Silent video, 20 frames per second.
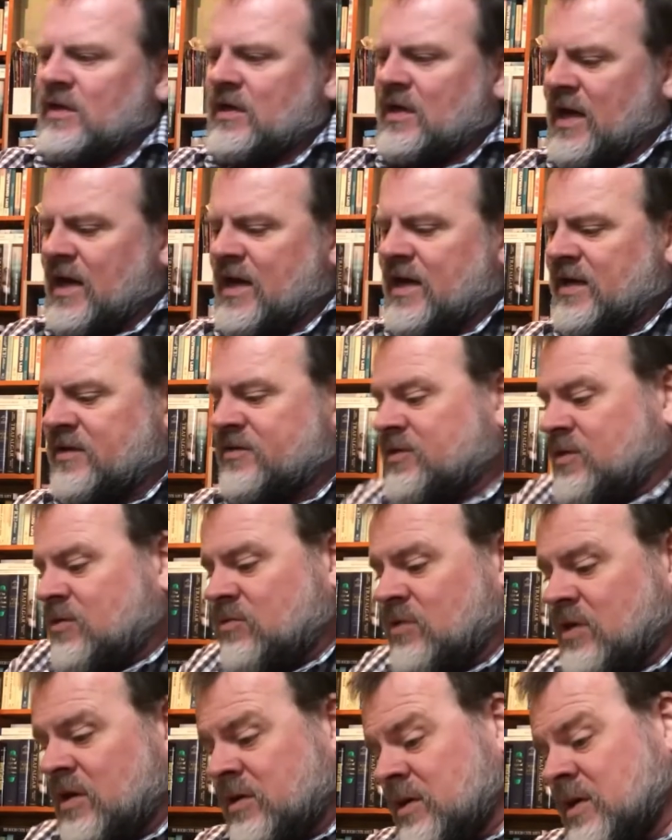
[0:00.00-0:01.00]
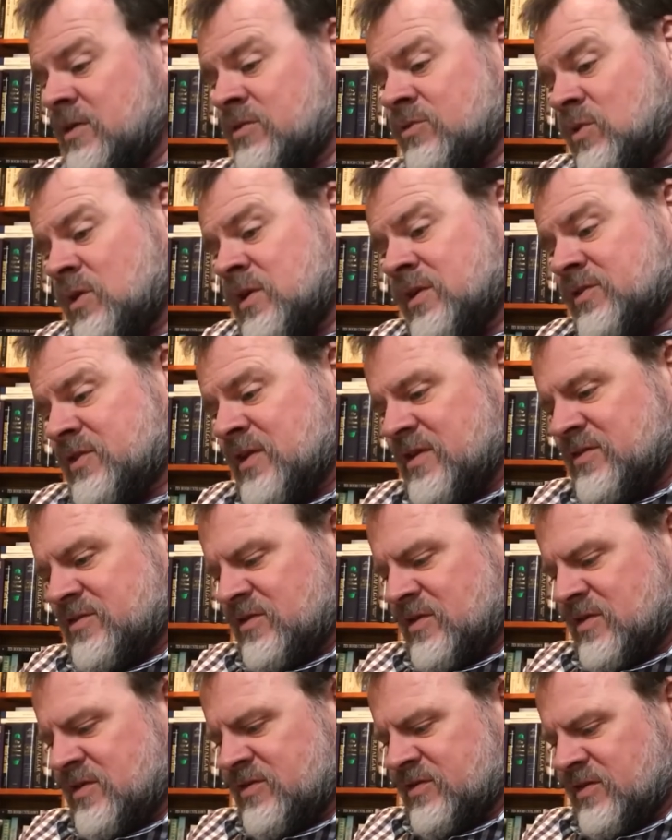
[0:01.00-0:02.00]
And it is what it says.
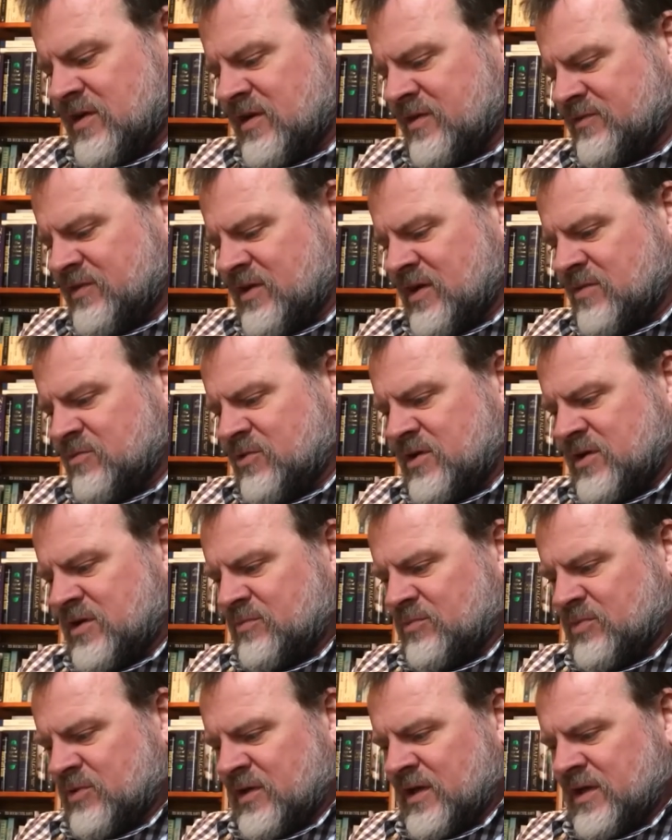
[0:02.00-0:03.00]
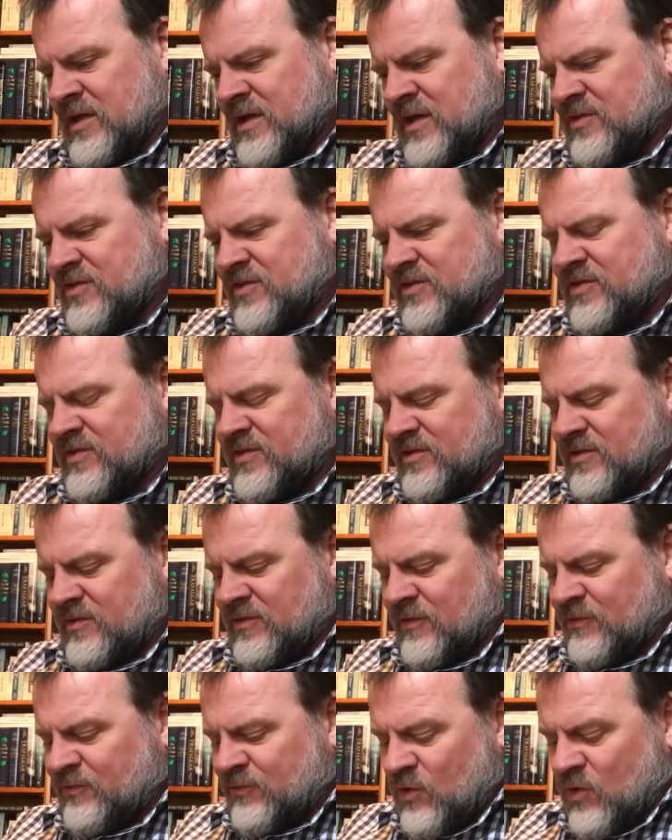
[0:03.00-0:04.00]
It is a Lifetime Reading Plan. It's
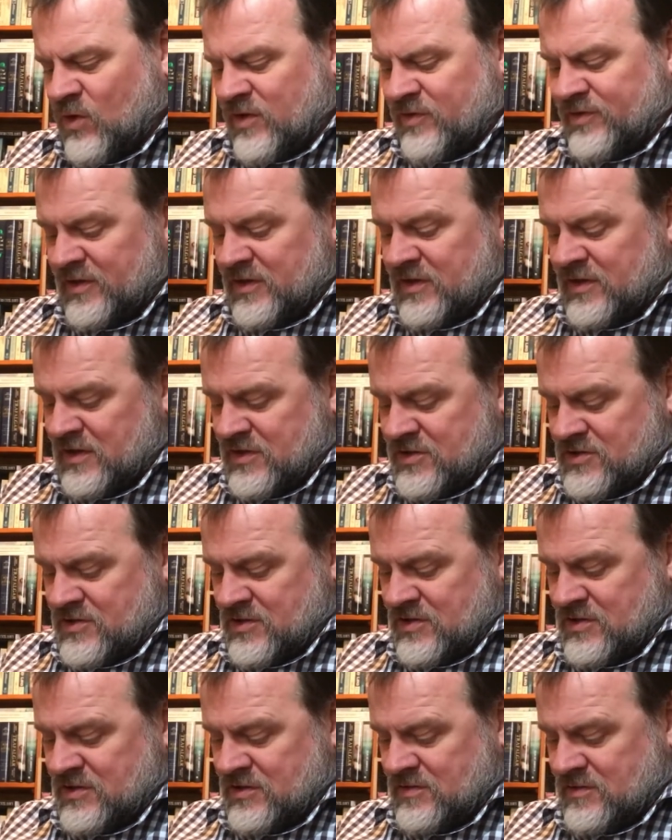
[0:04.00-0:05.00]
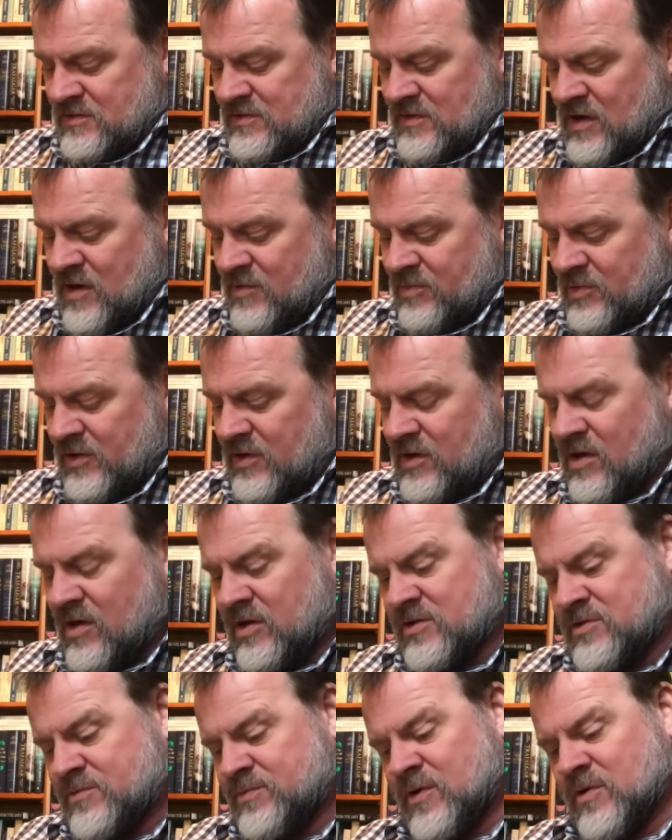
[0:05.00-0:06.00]
the fourth edition,
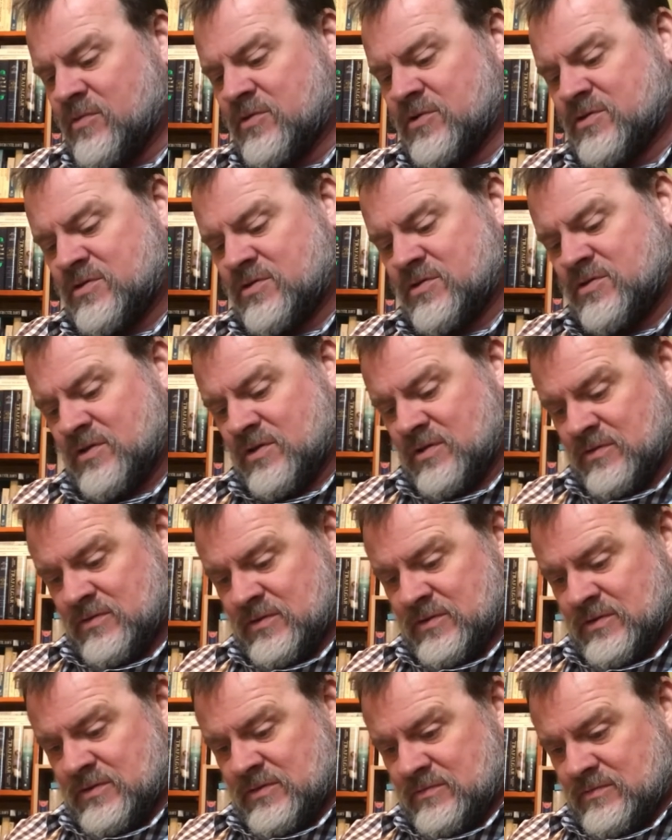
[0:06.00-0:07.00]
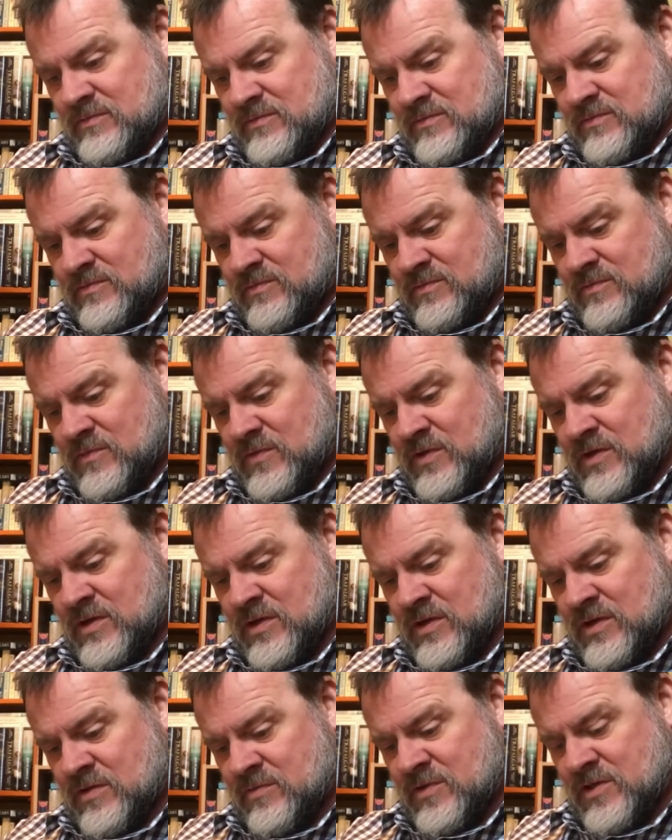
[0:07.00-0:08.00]
HarperCollins Publishers.
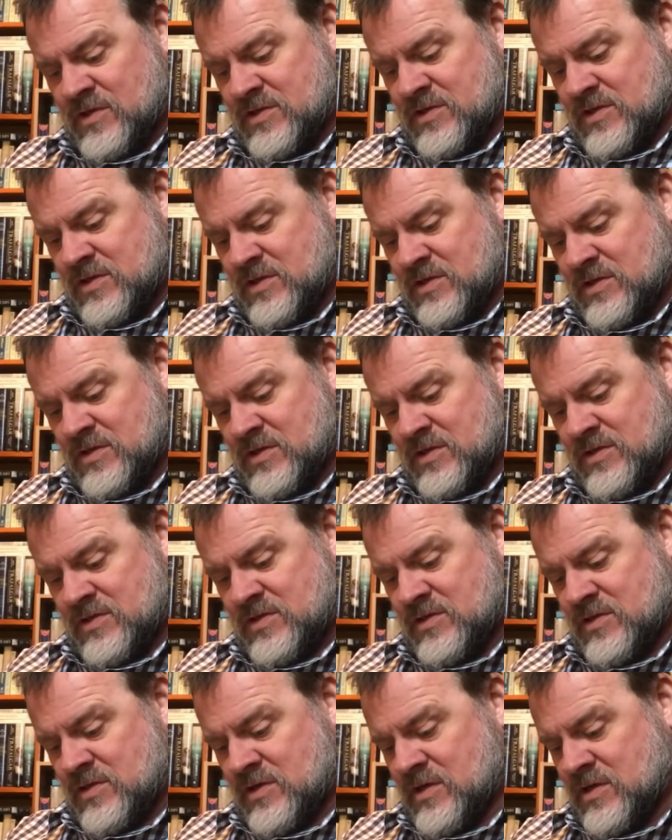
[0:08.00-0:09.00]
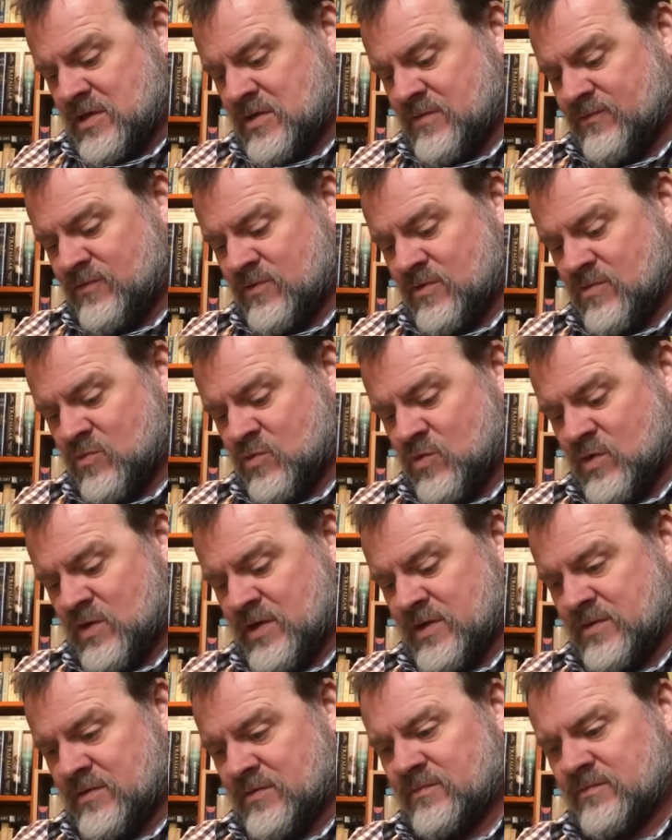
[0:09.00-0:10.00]
This is from
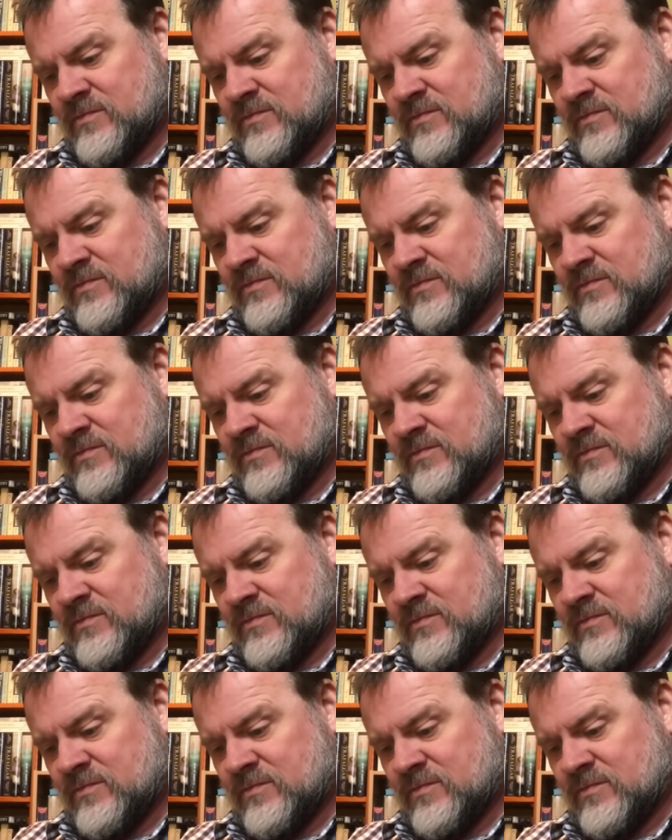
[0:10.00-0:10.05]
when?